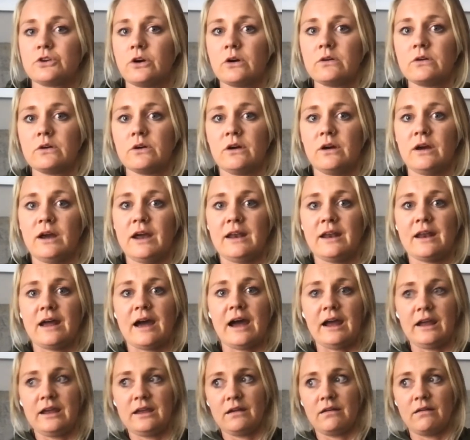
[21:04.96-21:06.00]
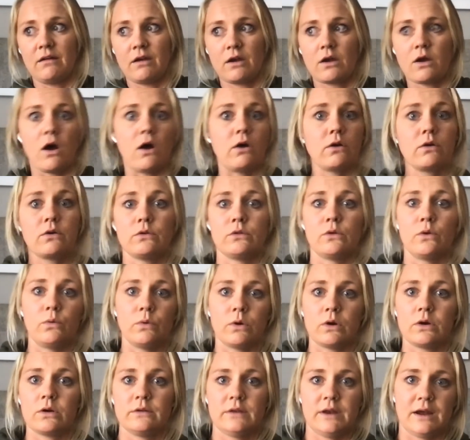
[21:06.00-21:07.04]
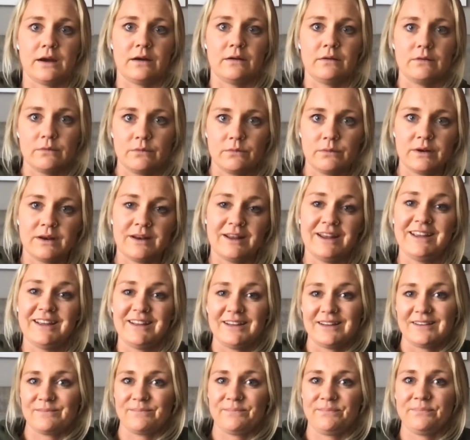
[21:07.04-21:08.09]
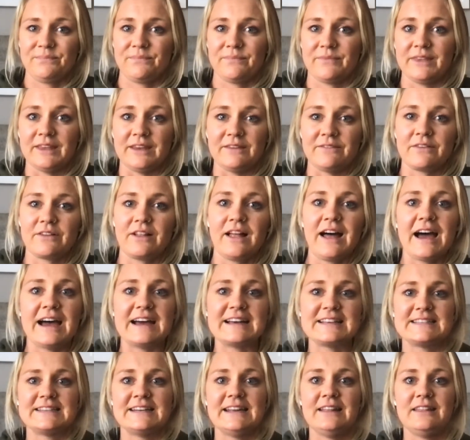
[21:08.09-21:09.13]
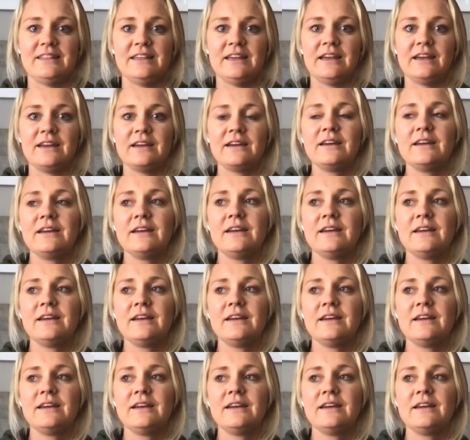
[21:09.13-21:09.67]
stronger and I can conquer the world now when I leave class. And I think,